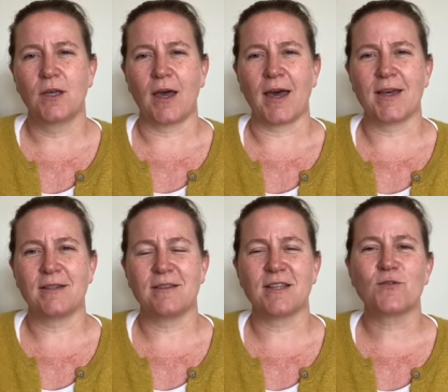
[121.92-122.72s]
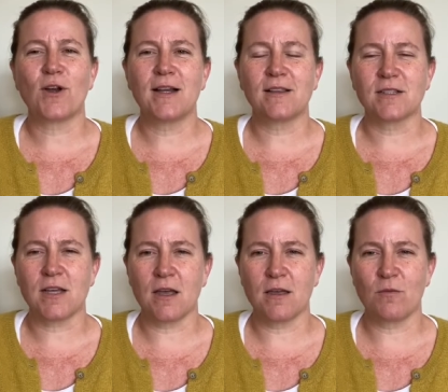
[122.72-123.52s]
And there's very little
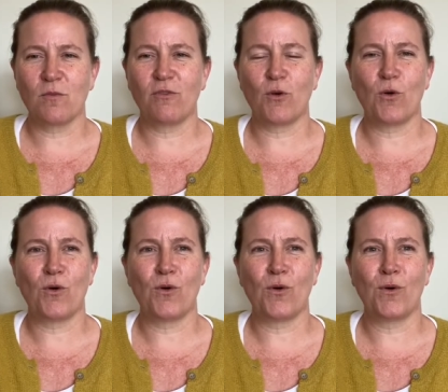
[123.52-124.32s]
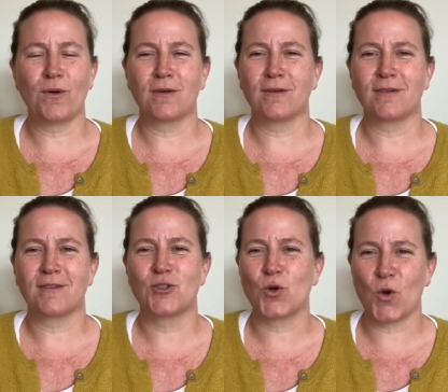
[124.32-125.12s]
time for
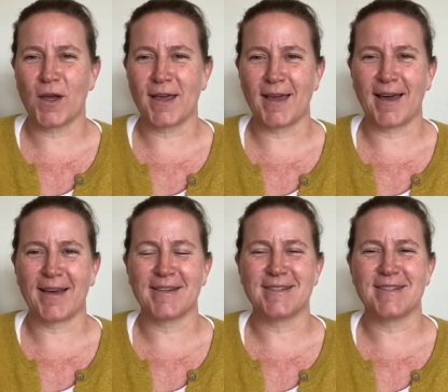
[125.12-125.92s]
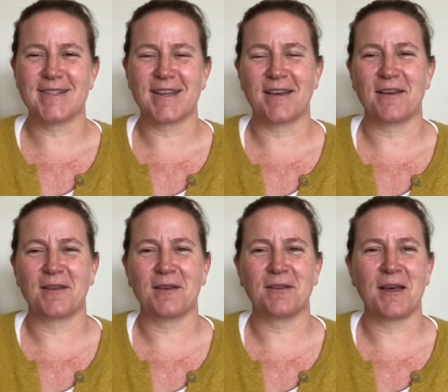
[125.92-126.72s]
joy and
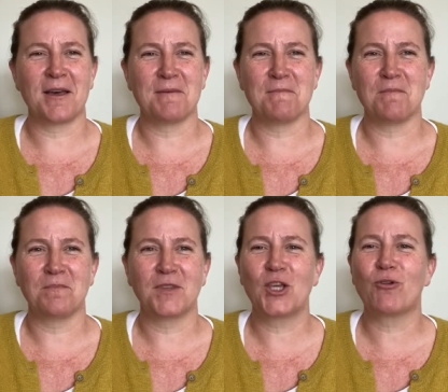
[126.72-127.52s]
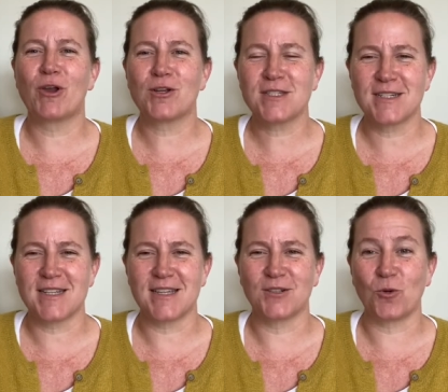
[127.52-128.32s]
um,
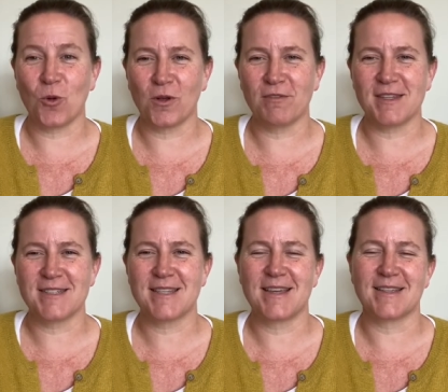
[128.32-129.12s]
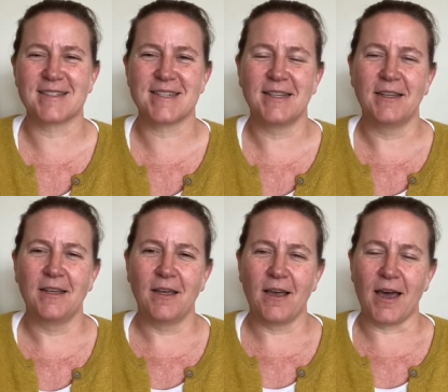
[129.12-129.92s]
curiosity and all of these things.
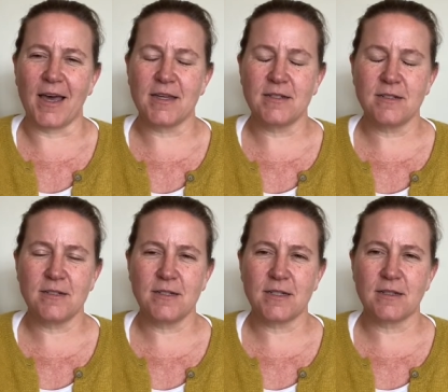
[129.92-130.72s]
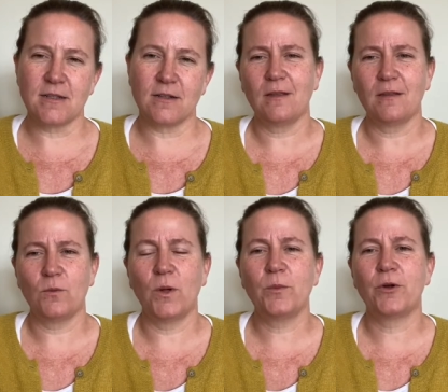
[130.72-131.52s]
And
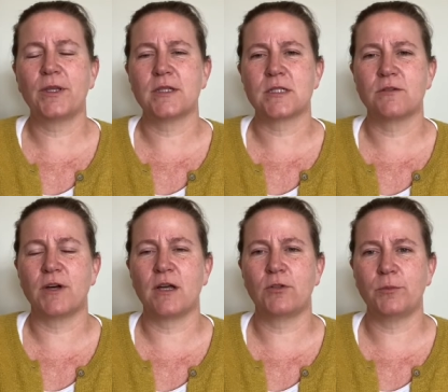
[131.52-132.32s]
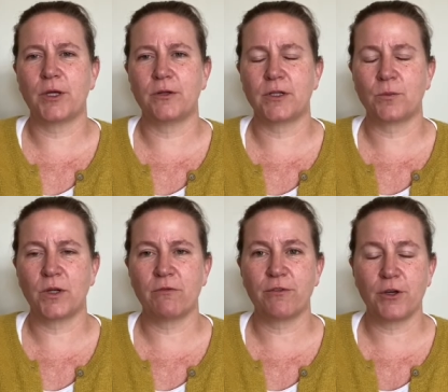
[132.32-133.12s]
when we're in the survival mode and
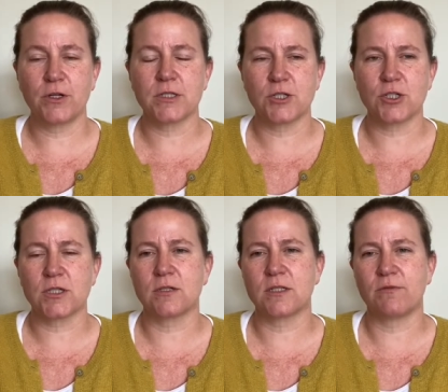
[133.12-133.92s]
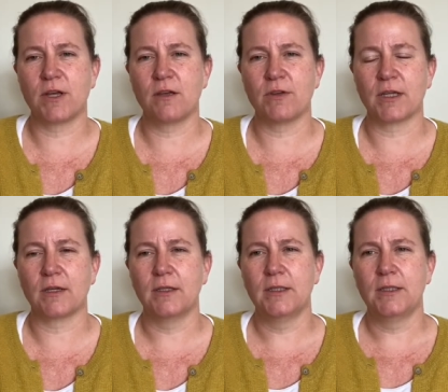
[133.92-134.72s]
we're focused just on surviving
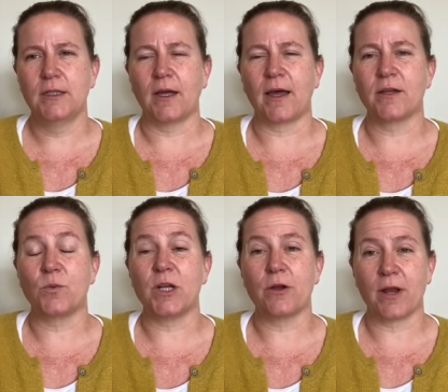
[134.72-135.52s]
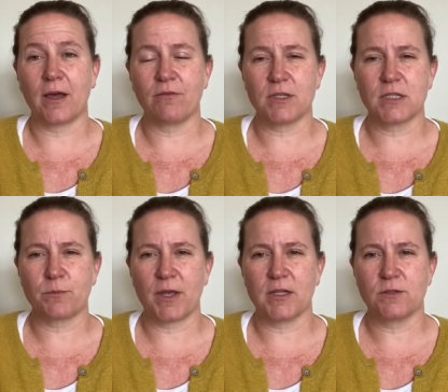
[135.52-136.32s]
and we don't have this
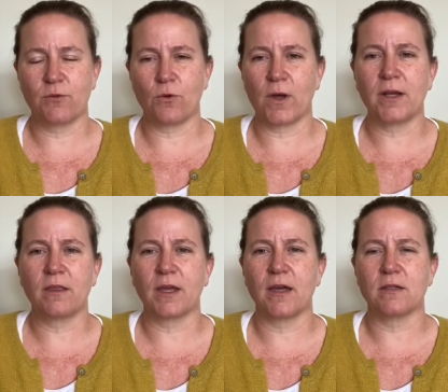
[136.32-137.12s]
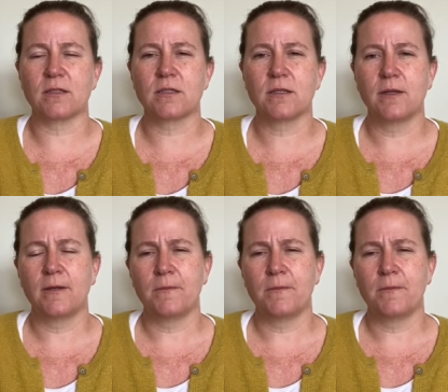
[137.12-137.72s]
space for anything else,